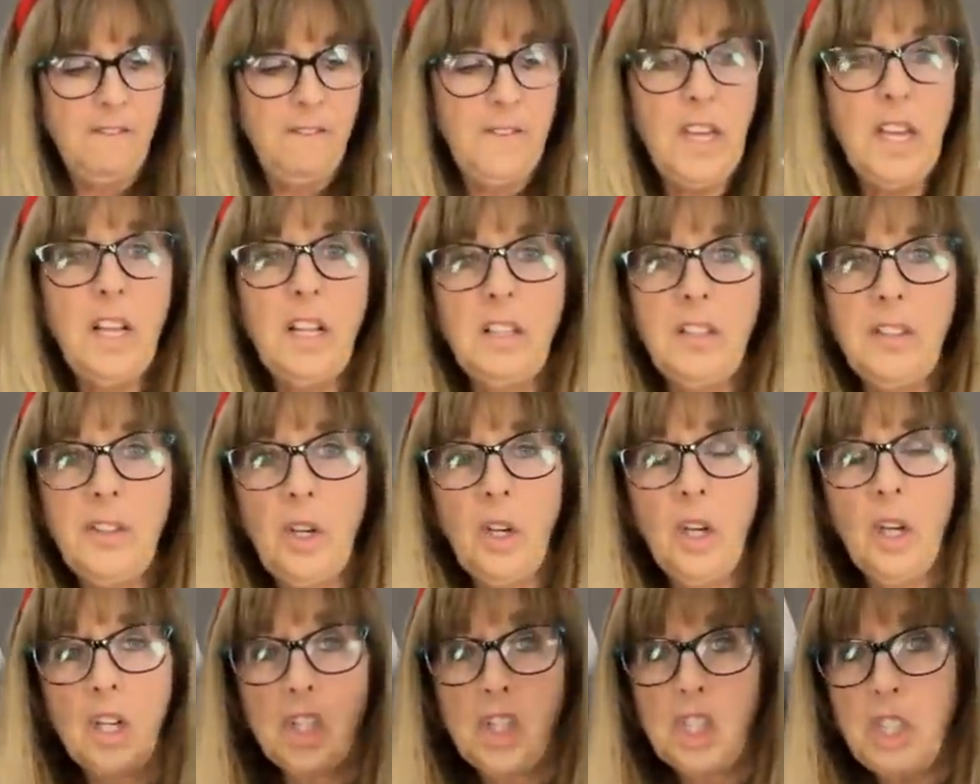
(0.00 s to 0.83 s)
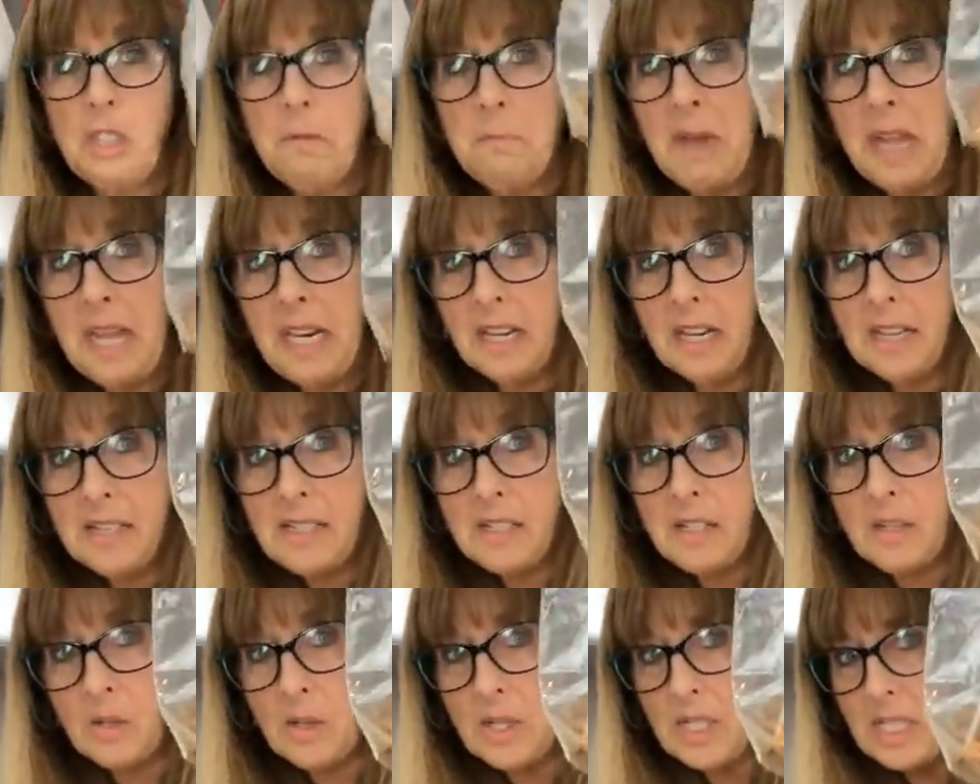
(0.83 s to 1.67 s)
filled. She made
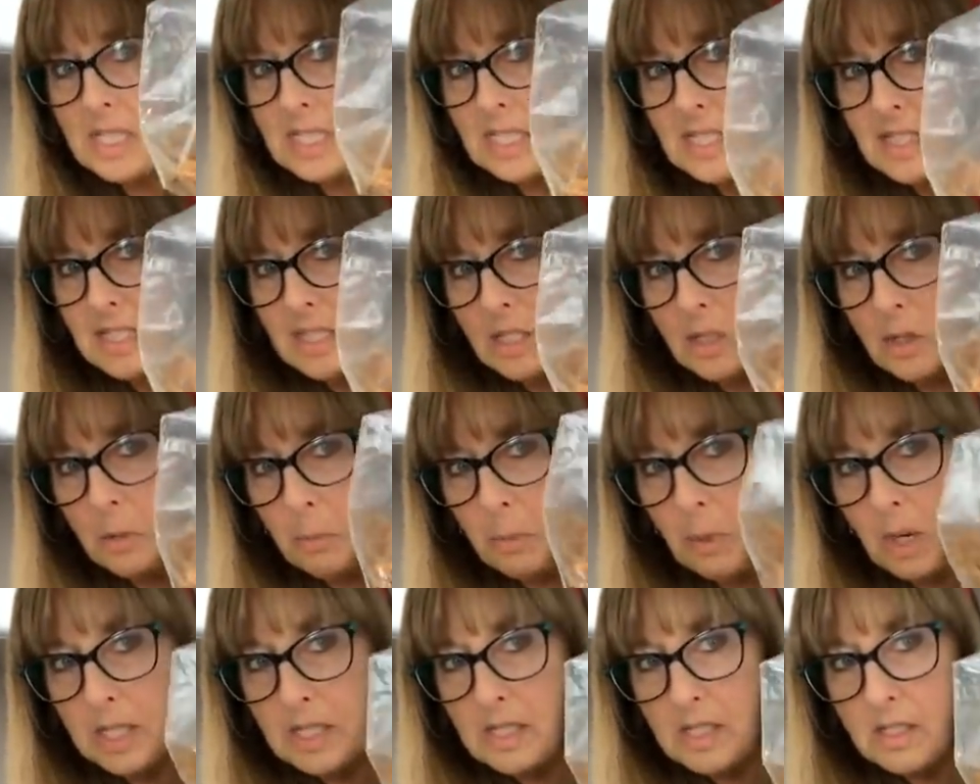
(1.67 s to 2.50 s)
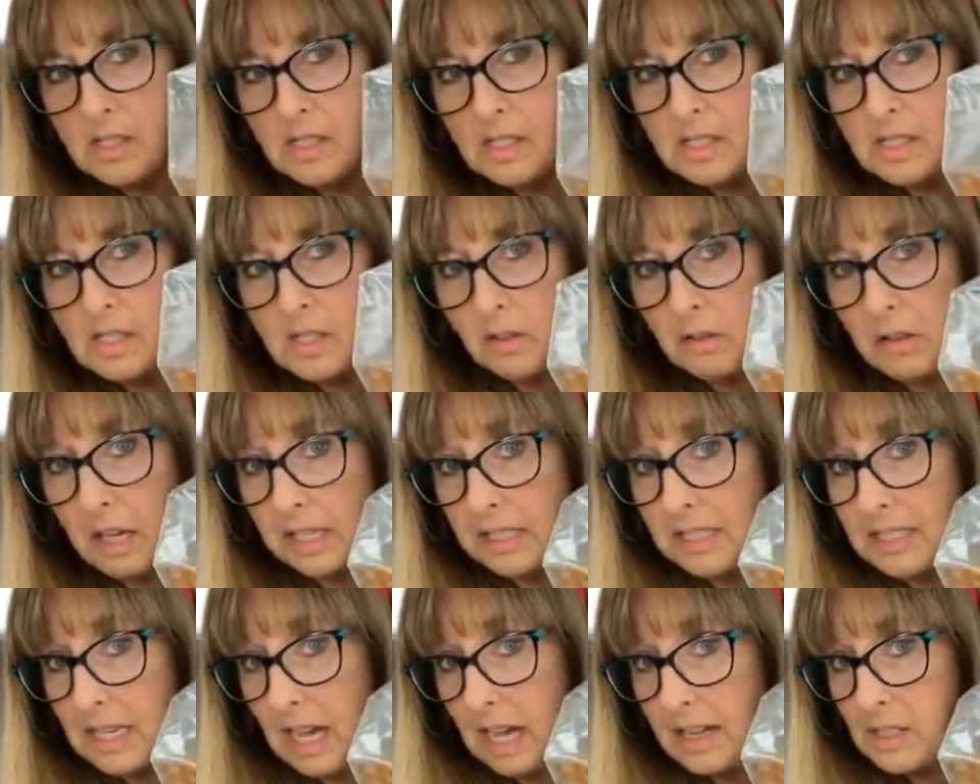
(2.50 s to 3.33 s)
us those seasoned pretzels. They're
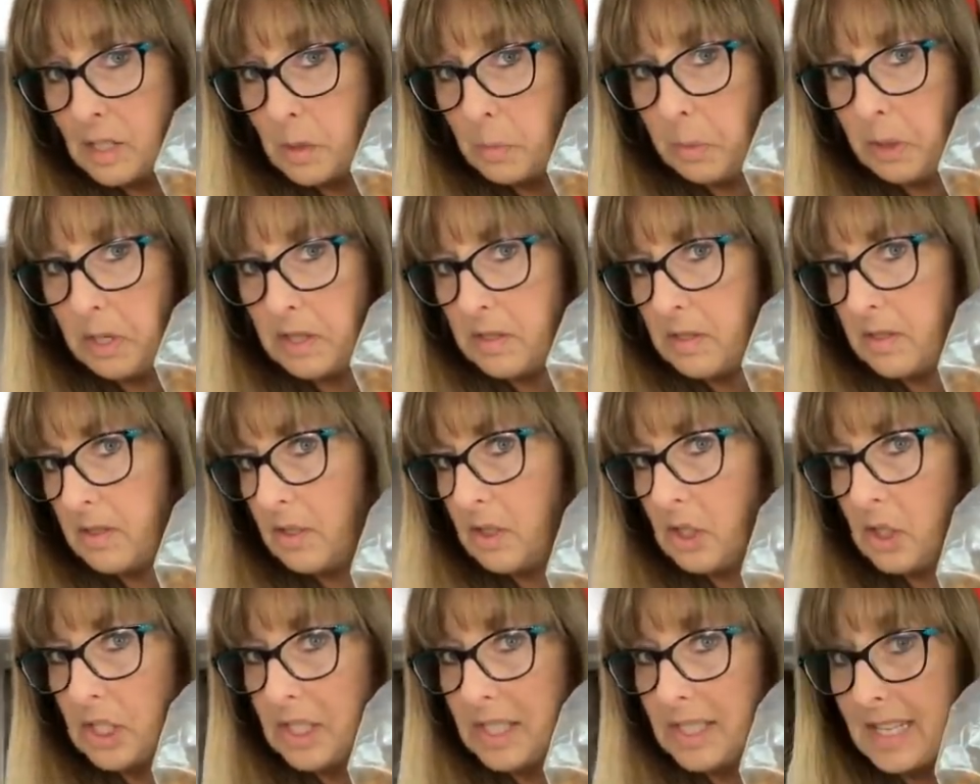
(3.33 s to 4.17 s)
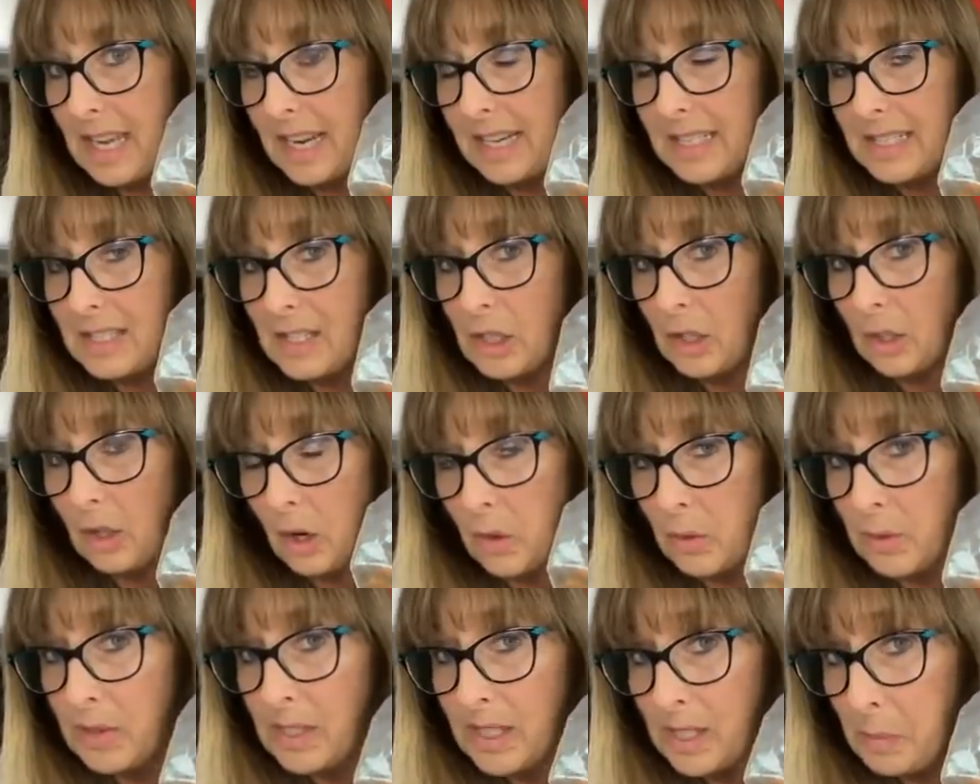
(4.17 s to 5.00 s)
like Dots pretzels. She said it's her
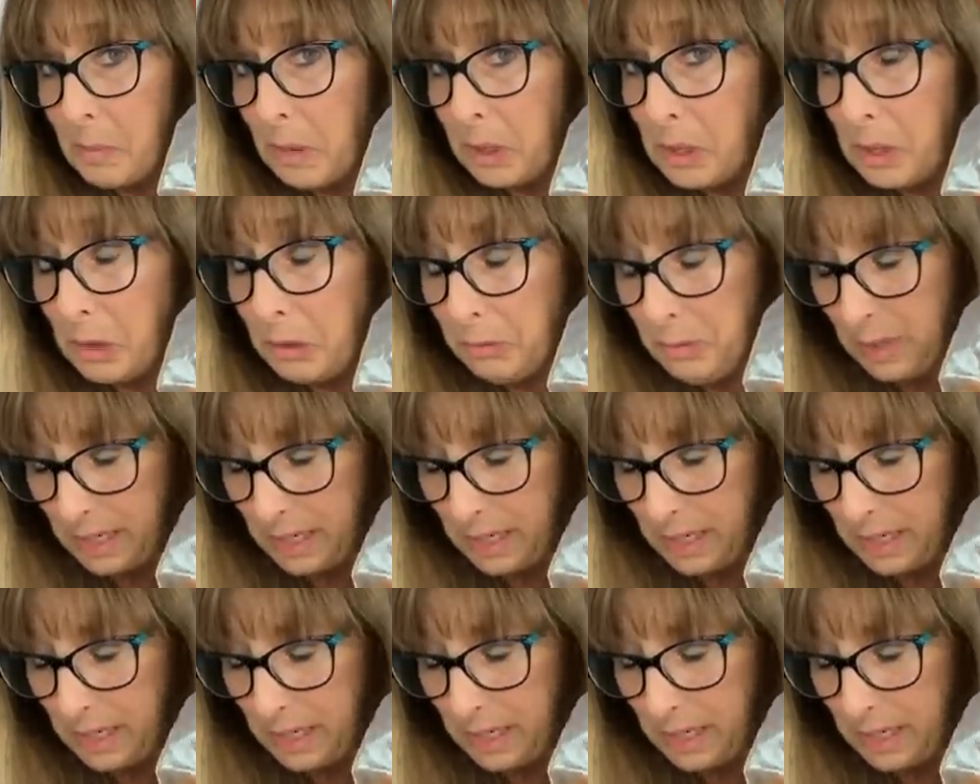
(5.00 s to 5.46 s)
own special